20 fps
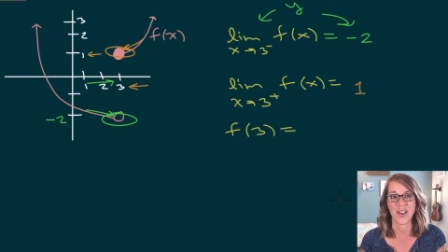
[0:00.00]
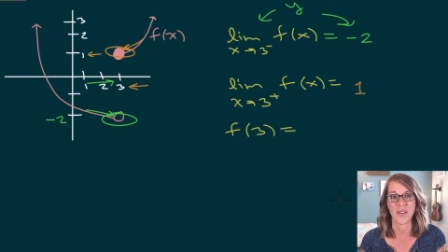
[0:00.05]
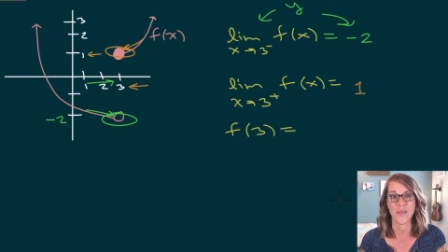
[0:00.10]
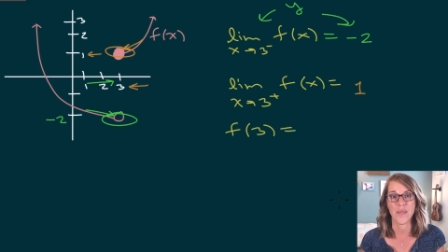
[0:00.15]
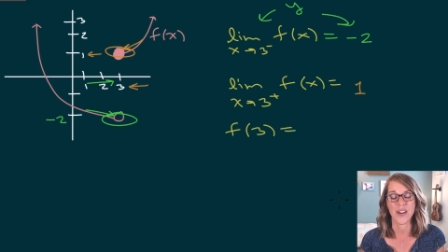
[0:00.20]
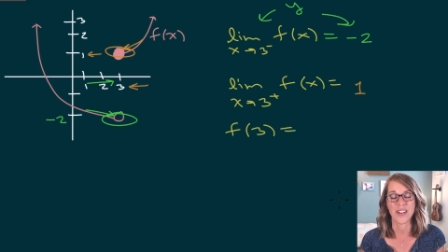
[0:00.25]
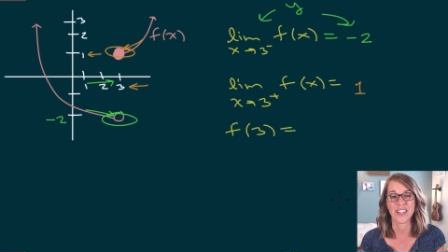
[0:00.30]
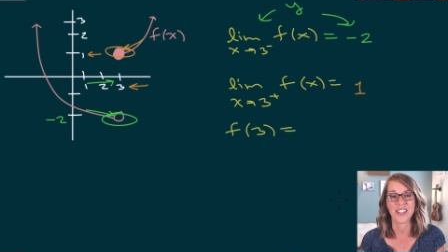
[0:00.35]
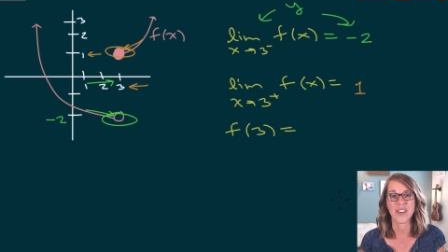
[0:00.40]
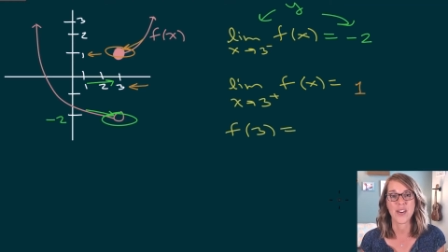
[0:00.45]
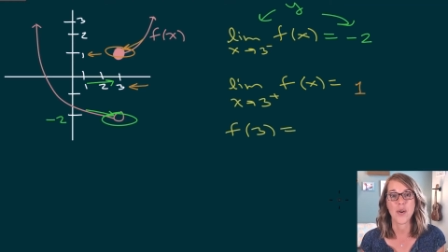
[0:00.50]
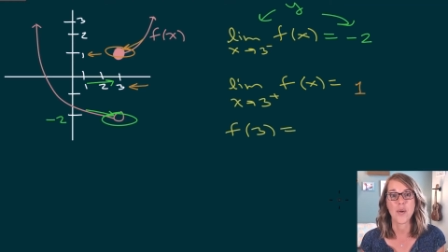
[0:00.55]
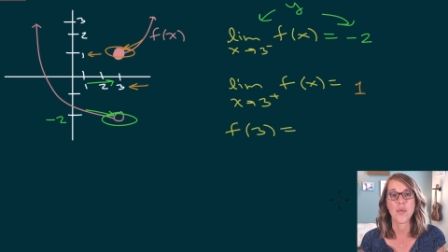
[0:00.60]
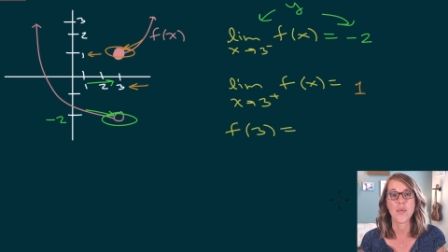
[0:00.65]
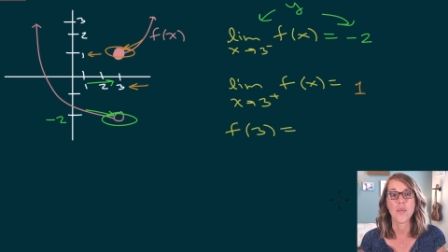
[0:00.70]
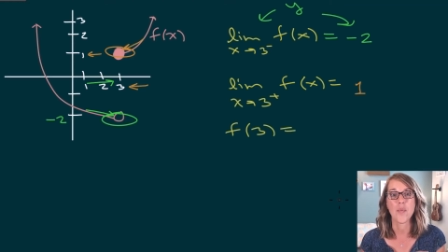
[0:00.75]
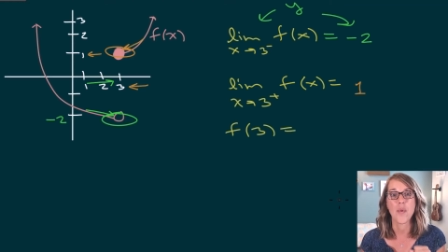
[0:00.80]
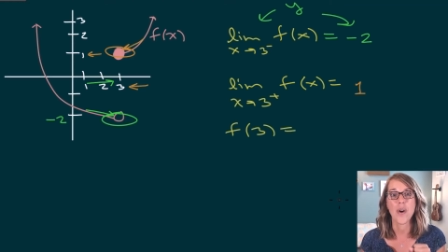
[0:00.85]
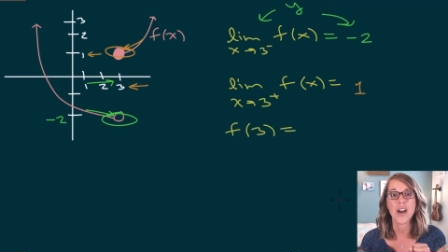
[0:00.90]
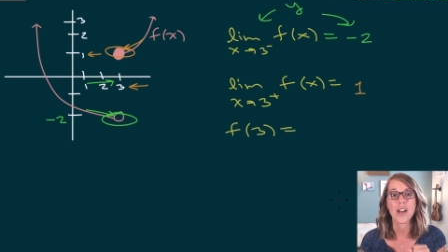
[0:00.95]
I want to know
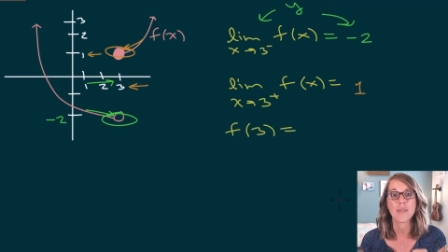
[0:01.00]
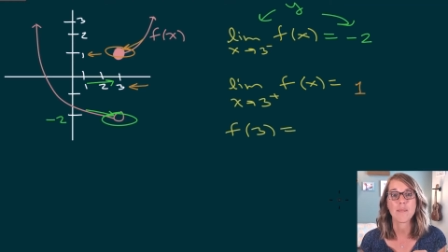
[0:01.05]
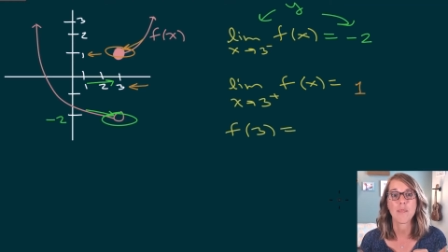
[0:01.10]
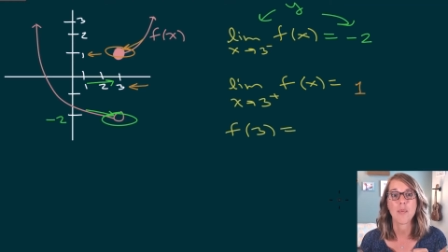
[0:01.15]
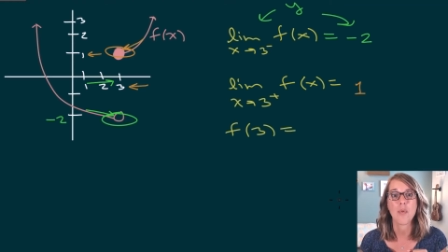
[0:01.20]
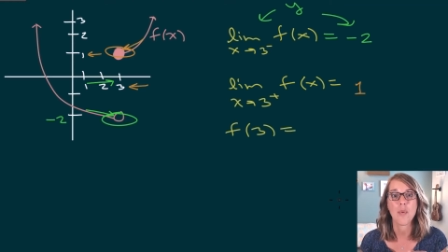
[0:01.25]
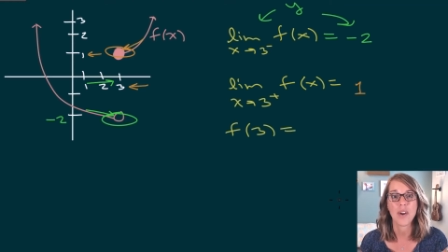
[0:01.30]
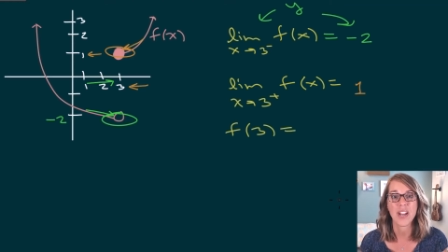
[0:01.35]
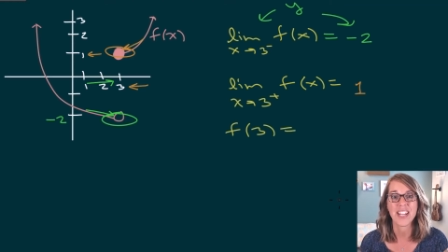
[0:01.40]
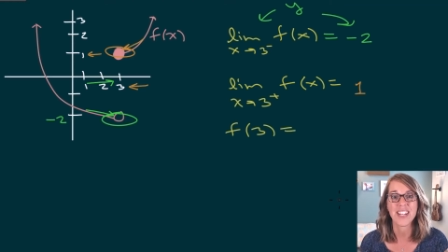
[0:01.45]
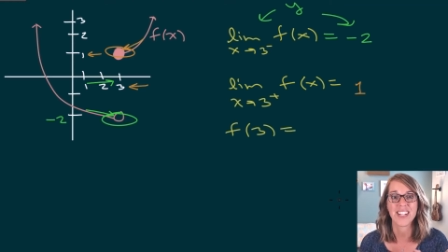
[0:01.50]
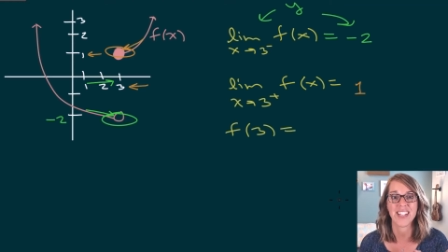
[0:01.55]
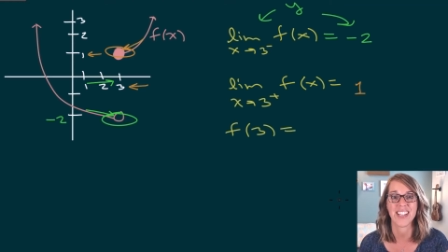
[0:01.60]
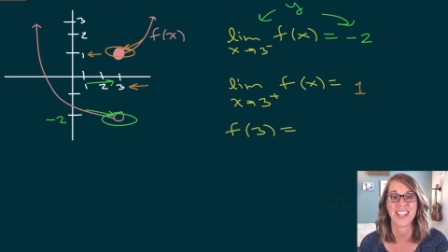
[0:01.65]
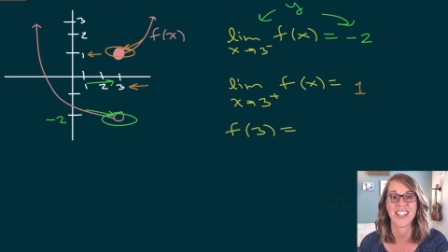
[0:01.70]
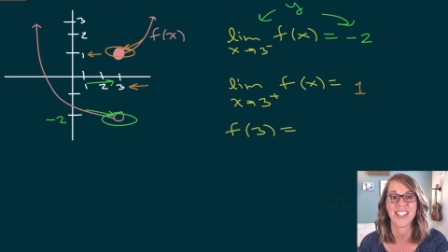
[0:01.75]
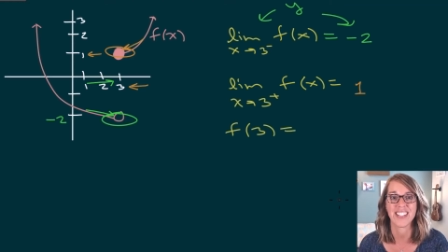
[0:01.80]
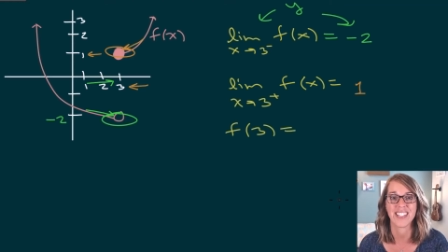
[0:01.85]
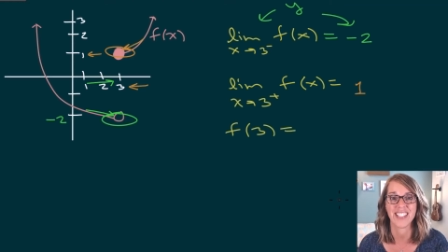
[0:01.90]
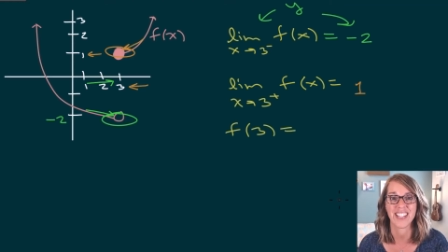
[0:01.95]
what point
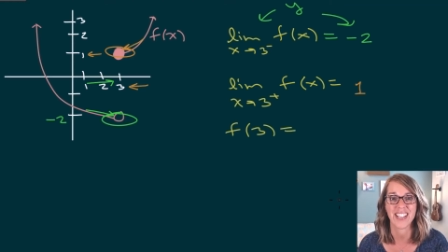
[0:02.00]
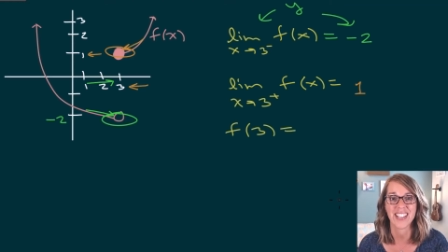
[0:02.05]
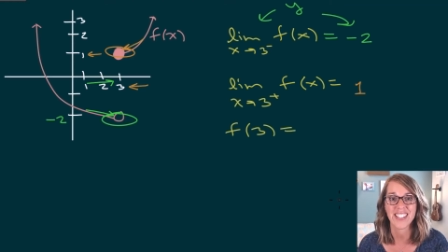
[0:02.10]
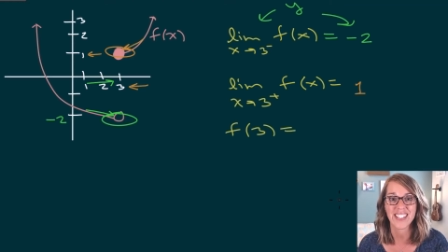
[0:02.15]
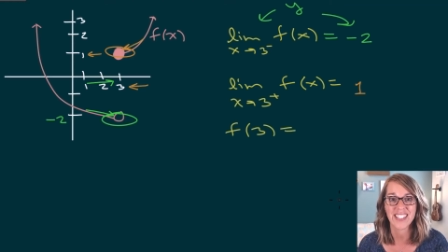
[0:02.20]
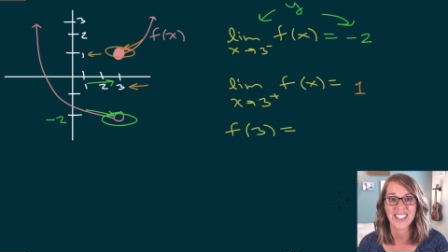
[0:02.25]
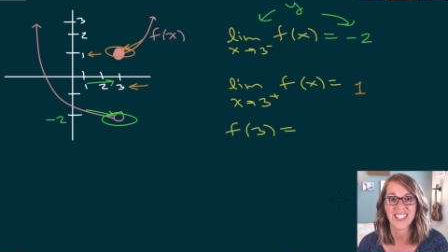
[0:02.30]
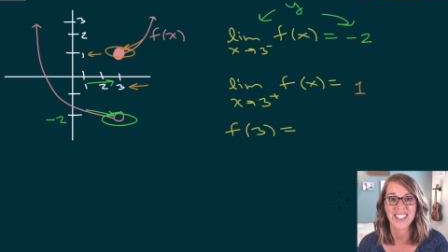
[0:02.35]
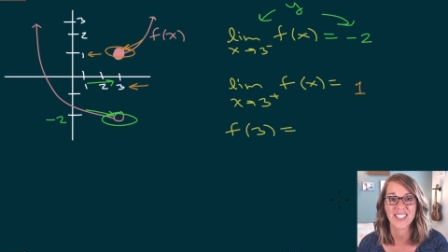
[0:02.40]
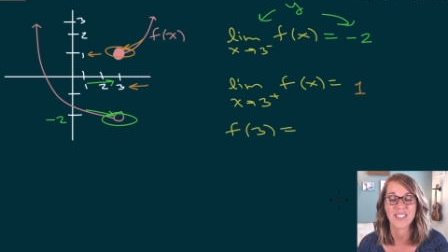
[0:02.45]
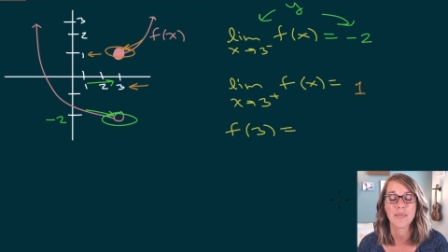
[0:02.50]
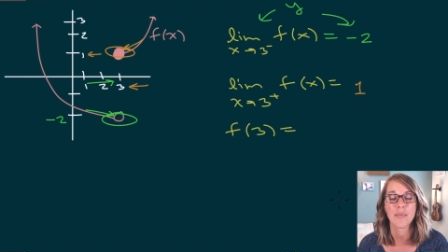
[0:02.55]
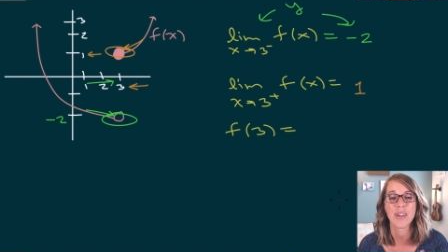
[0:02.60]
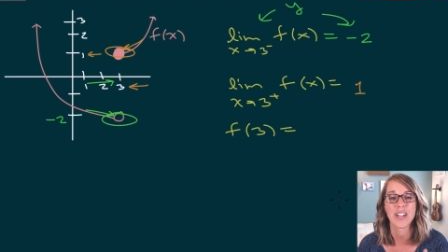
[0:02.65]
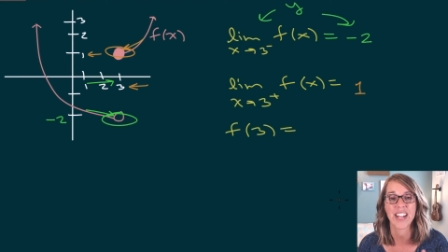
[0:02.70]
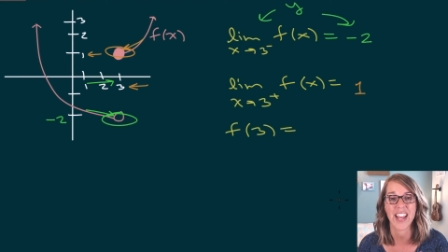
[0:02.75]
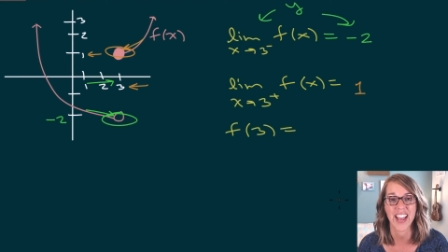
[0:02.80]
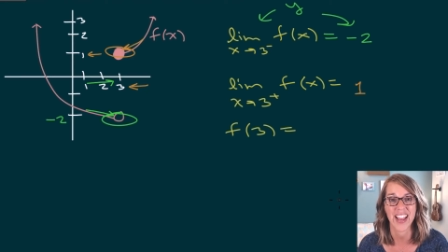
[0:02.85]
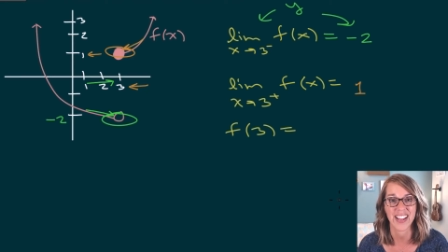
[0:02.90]
exists when